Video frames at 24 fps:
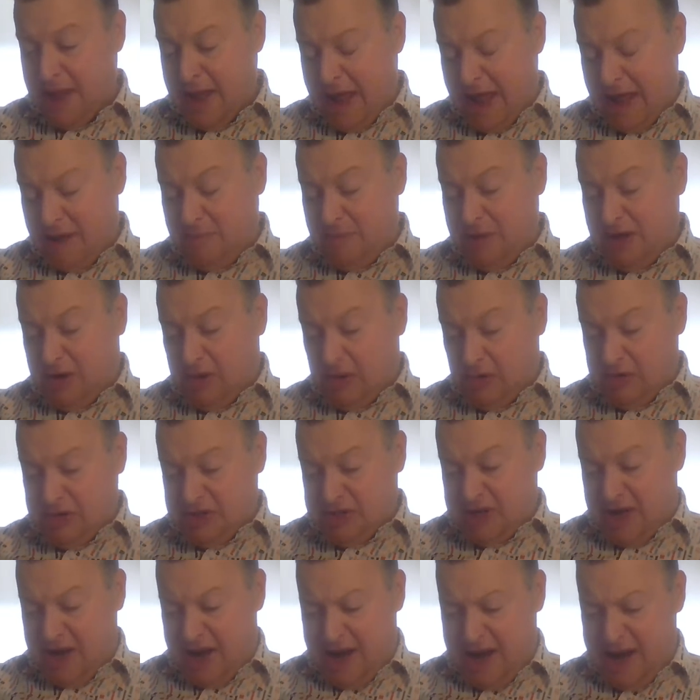And
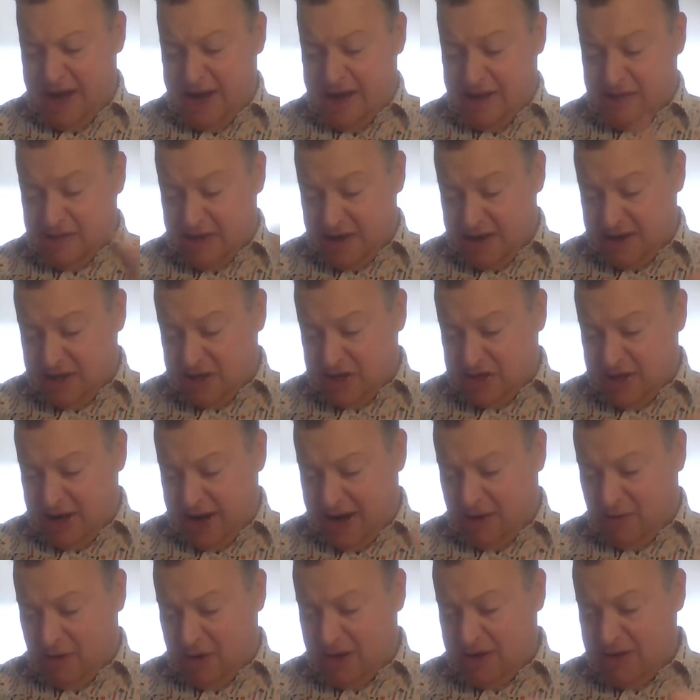because he, that is
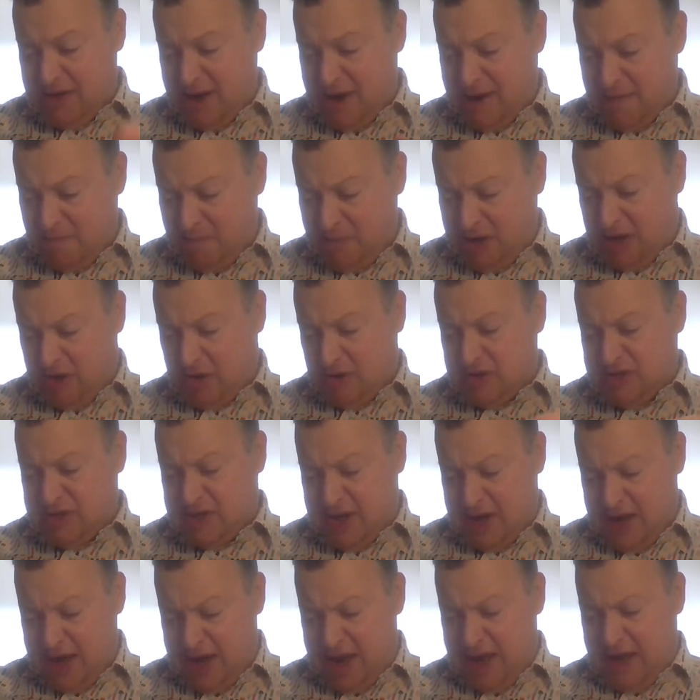Herod, and because
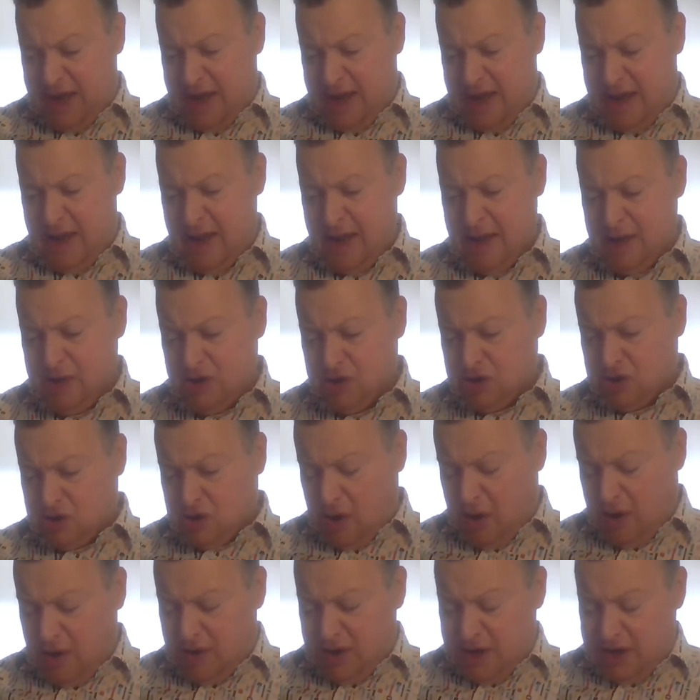he
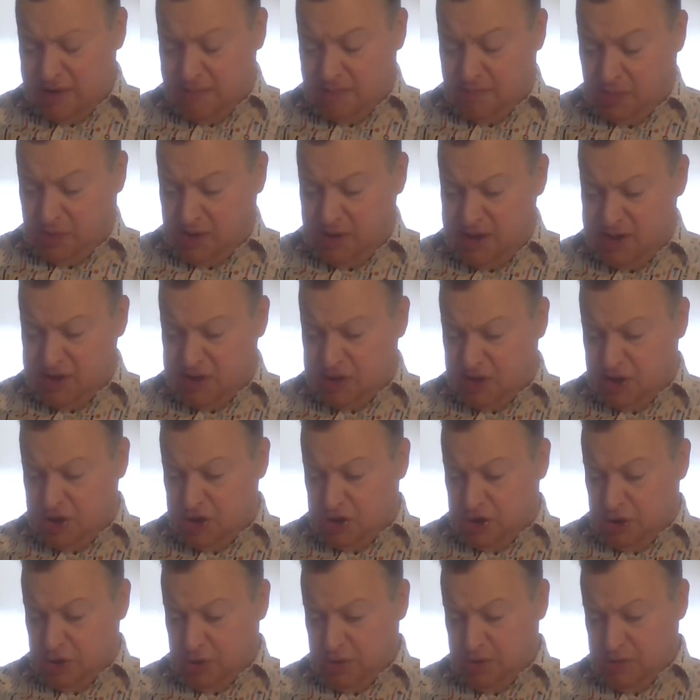saw that it pleased the
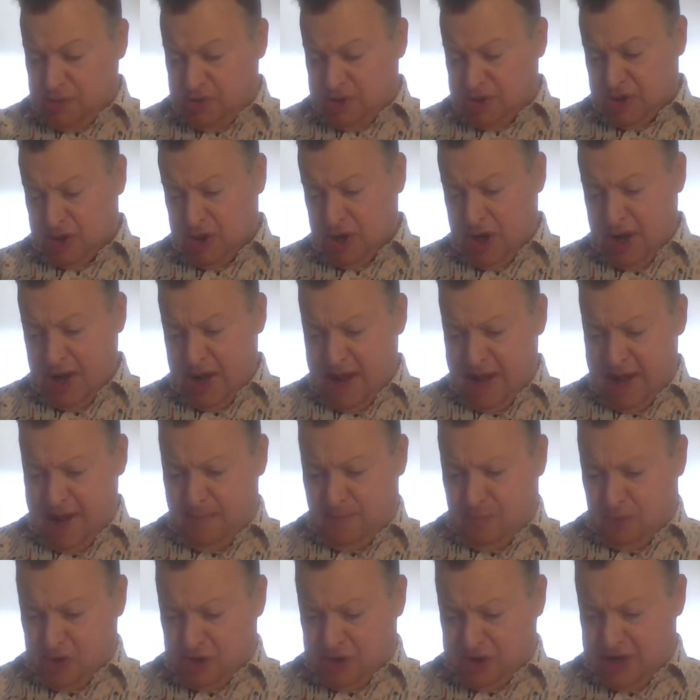Jews, he
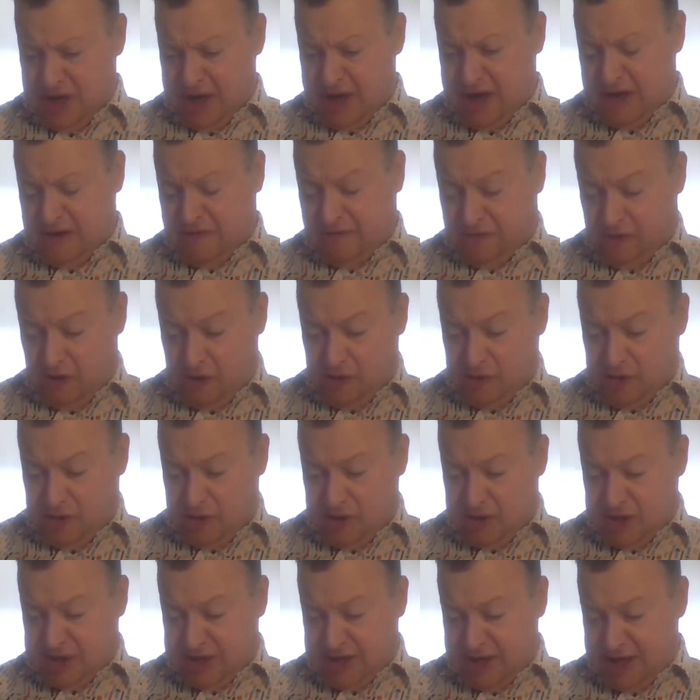proceeded further
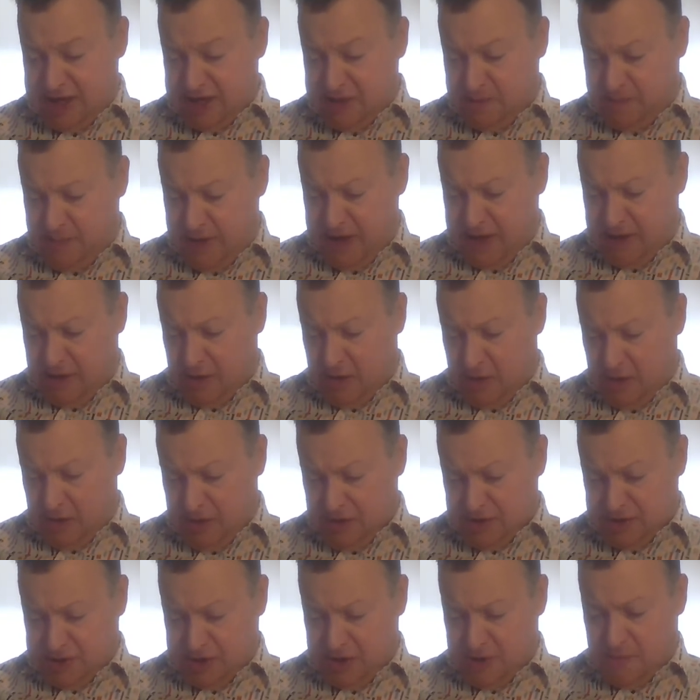to seize Peter
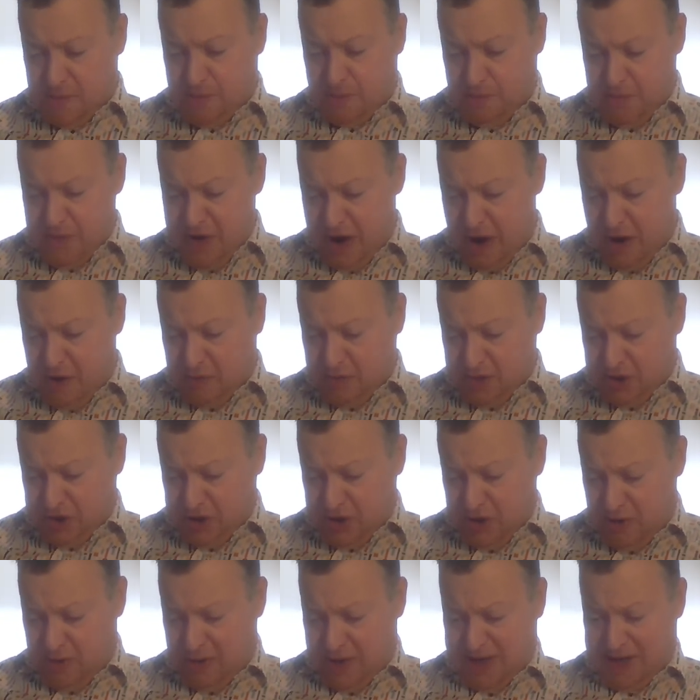also. Now it was
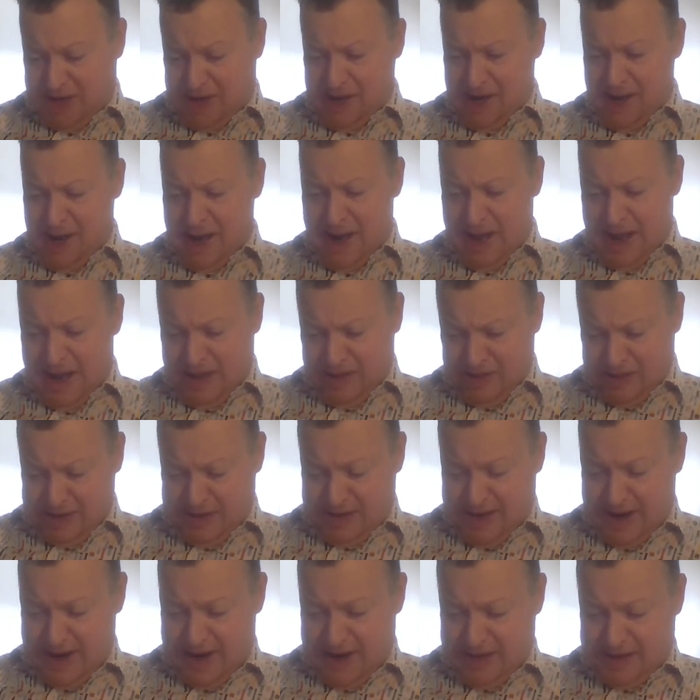during the
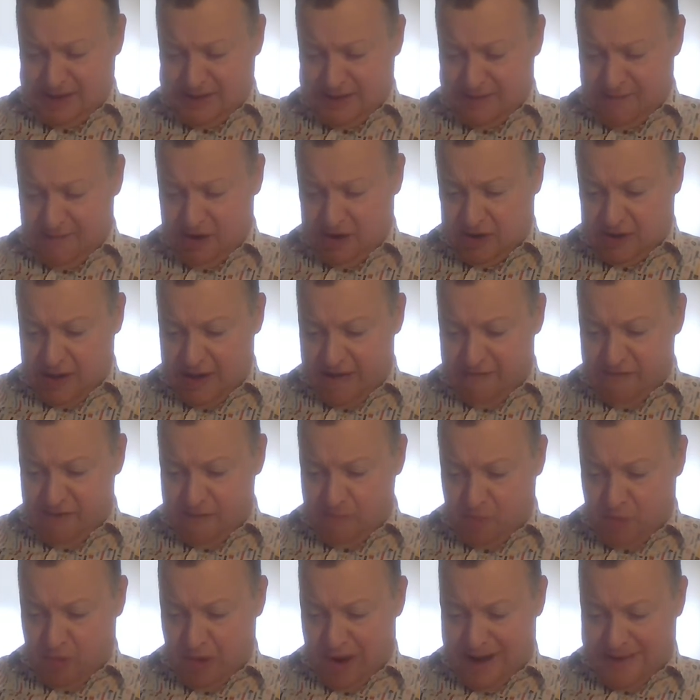days of
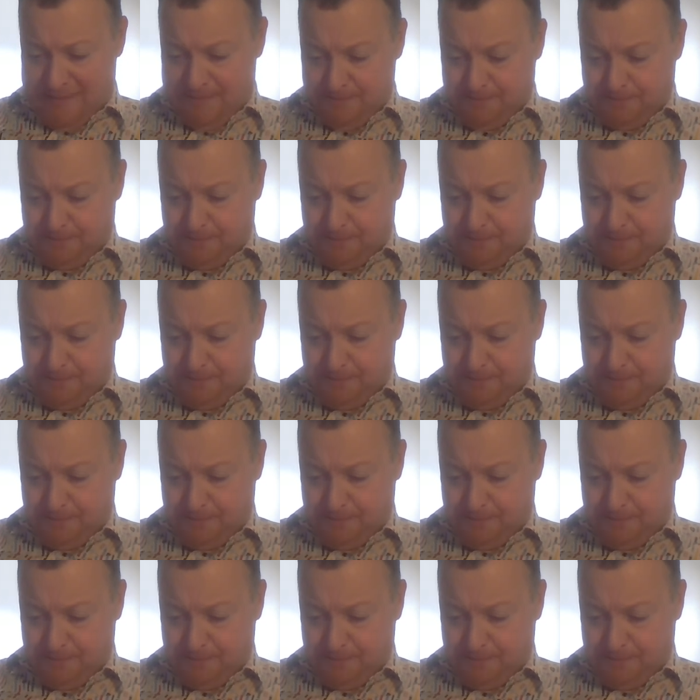unleavened bread.